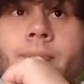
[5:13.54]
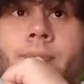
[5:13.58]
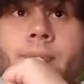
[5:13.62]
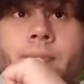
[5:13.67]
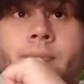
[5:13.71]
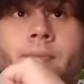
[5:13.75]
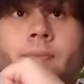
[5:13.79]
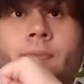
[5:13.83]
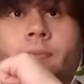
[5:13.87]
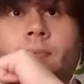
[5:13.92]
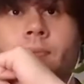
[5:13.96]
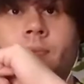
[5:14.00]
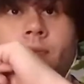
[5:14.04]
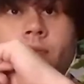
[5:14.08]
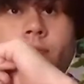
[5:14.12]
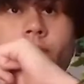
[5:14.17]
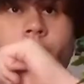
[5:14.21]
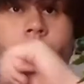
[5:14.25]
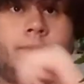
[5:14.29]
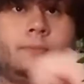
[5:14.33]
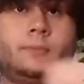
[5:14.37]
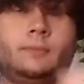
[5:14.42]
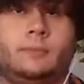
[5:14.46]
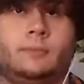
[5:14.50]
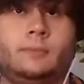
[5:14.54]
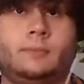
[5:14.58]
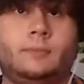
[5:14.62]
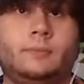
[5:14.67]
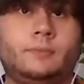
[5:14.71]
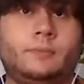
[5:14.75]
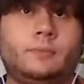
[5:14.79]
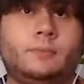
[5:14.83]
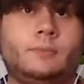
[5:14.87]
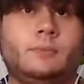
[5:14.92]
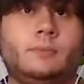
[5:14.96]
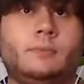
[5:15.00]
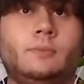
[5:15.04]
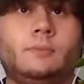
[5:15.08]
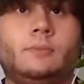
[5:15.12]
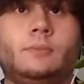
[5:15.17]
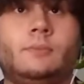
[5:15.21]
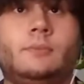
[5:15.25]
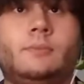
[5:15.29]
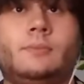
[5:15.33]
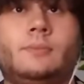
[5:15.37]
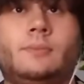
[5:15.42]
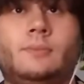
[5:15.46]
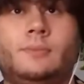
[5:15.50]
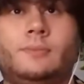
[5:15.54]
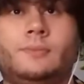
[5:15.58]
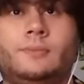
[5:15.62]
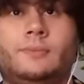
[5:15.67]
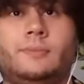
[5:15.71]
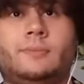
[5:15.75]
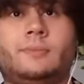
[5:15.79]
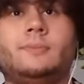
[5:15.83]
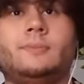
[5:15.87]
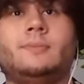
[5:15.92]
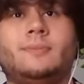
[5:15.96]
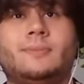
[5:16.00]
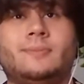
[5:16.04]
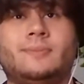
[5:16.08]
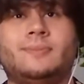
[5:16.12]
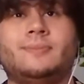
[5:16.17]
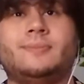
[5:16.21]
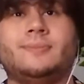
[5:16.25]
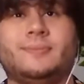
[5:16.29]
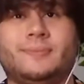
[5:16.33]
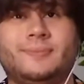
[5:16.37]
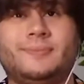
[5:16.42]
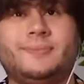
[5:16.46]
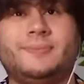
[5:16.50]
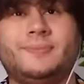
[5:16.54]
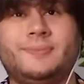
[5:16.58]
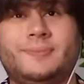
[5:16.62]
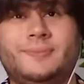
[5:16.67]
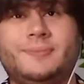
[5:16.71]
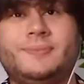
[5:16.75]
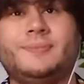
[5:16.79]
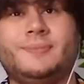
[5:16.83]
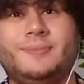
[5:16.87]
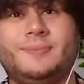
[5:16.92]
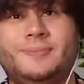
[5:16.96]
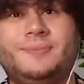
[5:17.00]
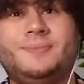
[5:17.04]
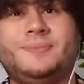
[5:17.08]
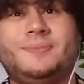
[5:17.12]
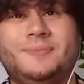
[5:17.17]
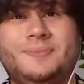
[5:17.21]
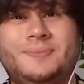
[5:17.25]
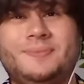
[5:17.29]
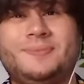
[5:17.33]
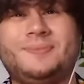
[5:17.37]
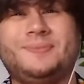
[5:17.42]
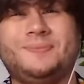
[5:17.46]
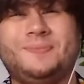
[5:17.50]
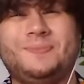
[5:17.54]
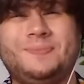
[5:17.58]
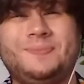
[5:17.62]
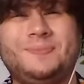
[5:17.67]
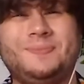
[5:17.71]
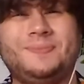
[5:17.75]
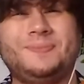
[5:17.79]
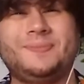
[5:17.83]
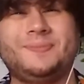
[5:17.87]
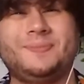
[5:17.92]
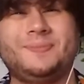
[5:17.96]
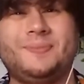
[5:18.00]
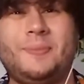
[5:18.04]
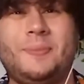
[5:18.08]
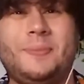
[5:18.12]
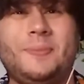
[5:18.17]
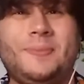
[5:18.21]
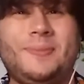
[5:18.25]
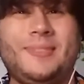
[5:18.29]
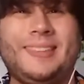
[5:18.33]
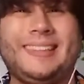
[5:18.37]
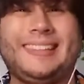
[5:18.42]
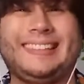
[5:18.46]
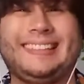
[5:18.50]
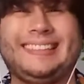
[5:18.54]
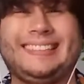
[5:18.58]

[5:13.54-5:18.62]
This person isn't speaking.